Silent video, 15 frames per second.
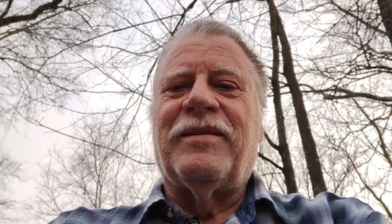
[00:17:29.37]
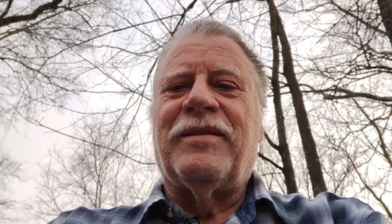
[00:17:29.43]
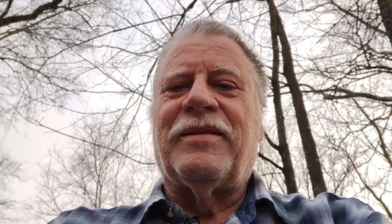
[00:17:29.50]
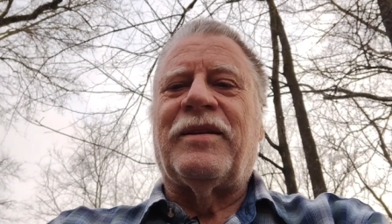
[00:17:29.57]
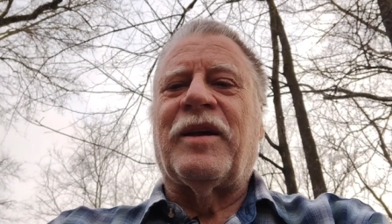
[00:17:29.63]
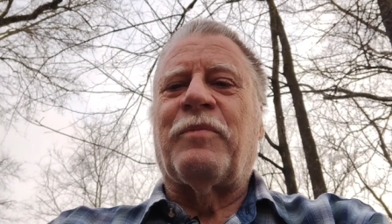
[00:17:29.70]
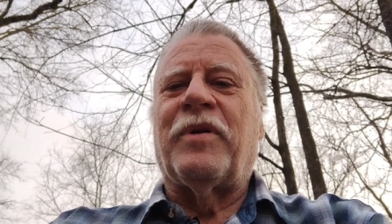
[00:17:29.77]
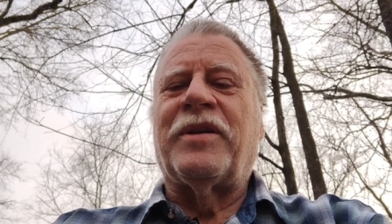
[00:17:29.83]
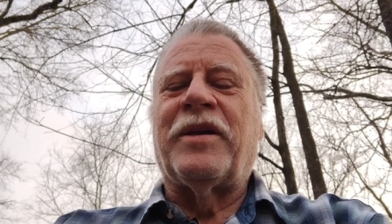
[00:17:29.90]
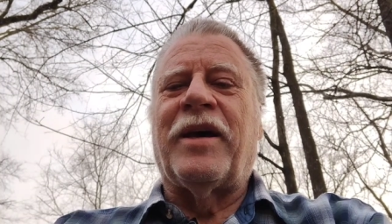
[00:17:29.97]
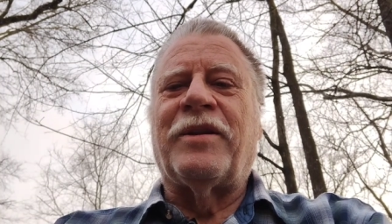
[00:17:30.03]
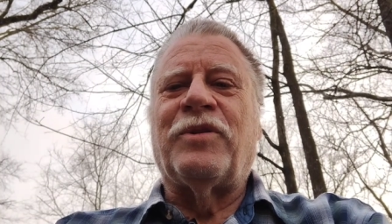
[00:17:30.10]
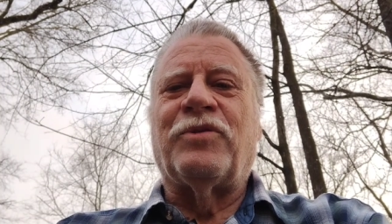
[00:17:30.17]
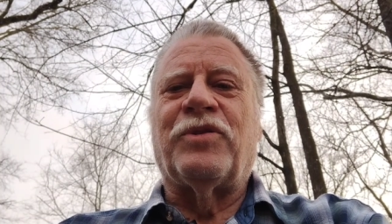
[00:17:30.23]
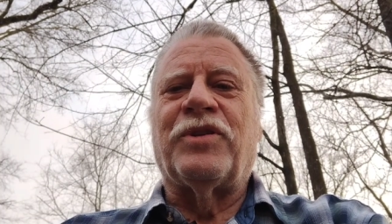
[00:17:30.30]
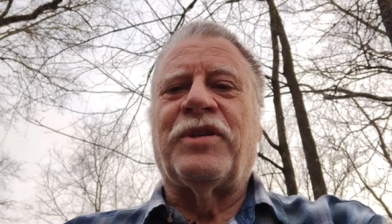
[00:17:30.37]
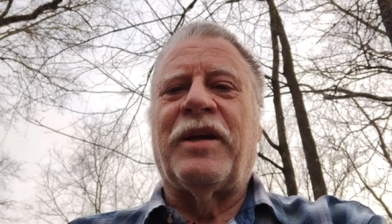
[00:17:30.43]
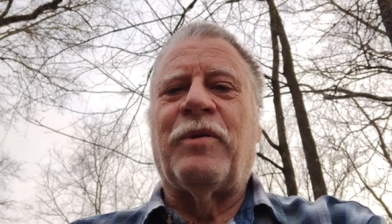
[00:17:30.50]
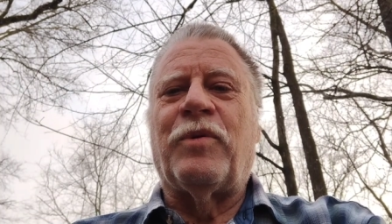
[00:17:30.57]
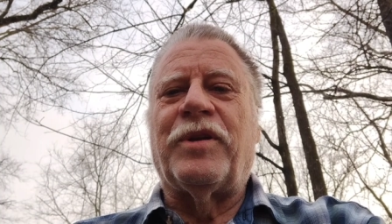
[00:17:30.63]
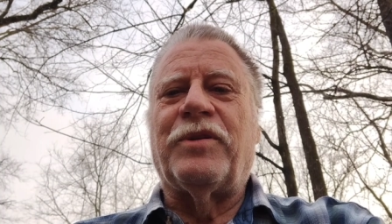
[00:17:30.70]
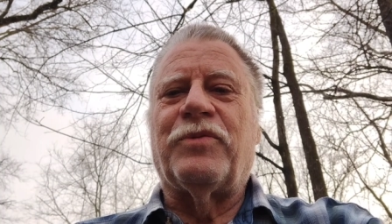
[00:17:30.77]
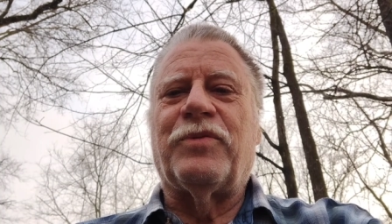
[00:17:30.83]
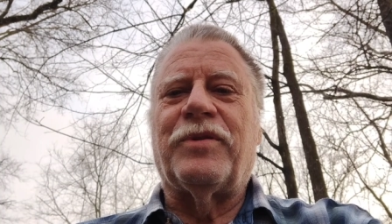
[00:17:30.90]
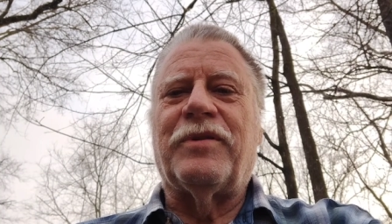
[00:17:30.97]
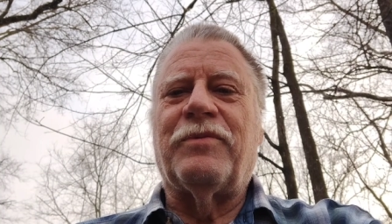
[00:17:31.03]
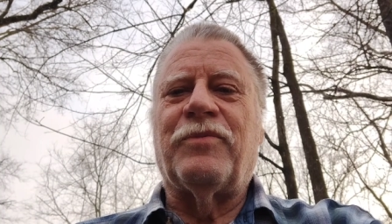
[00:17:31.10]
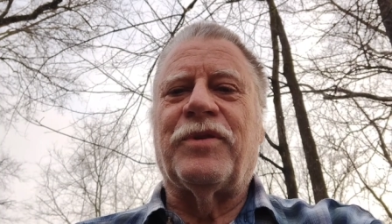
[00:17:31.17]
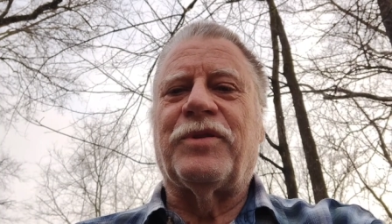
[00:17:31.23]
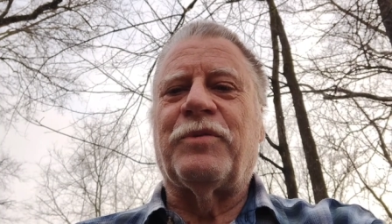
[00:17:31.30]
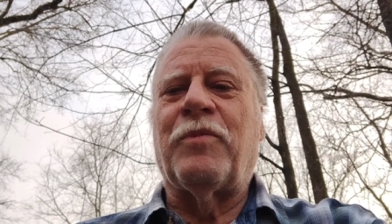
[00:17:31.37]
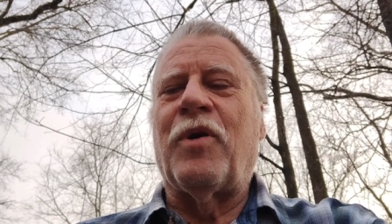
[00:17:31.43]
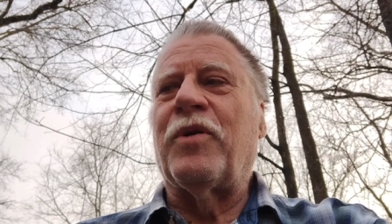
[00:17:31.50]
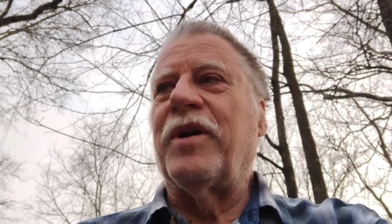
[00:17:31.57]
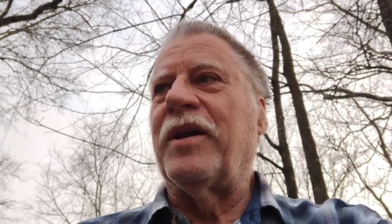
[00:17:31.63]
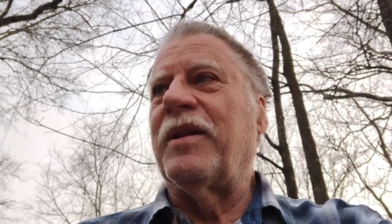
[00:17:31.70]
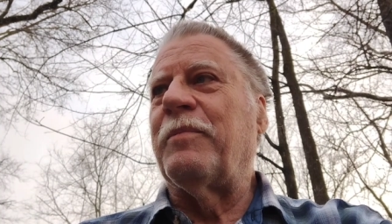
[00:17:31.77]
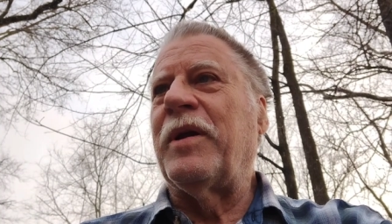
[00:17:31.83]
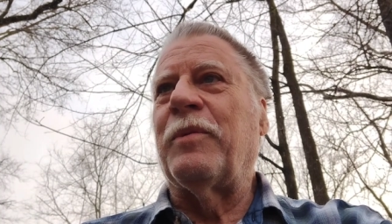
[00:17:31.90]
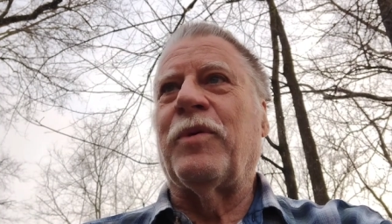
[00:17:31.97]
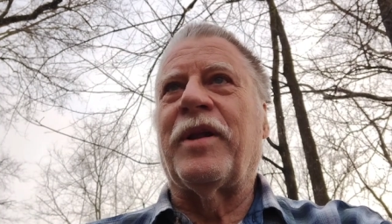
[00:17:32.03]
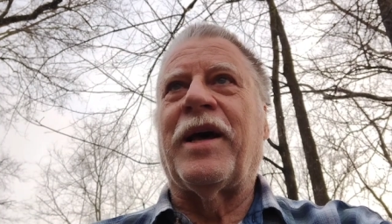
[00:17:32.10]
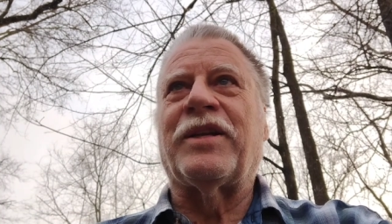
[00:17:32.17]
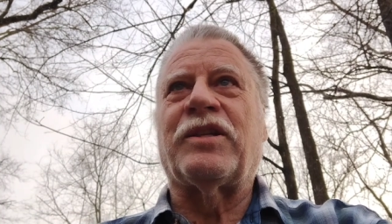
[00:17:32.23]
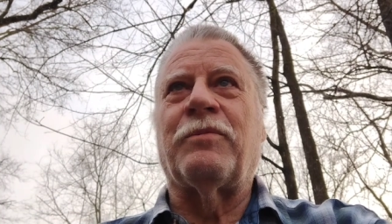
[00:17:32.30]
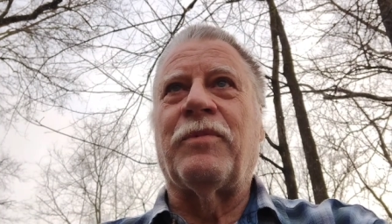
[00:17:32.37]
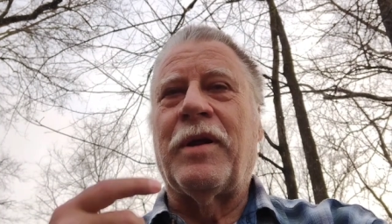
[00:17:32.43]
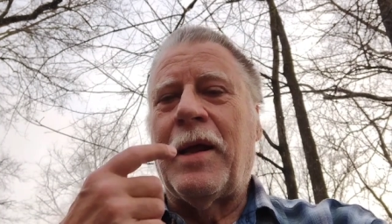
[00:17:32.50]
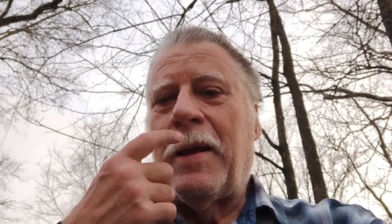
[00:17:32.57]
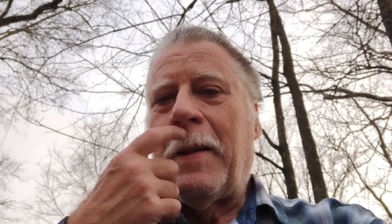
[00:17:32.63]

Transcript: It's like my dad used to say when he was smoking, and people asked him,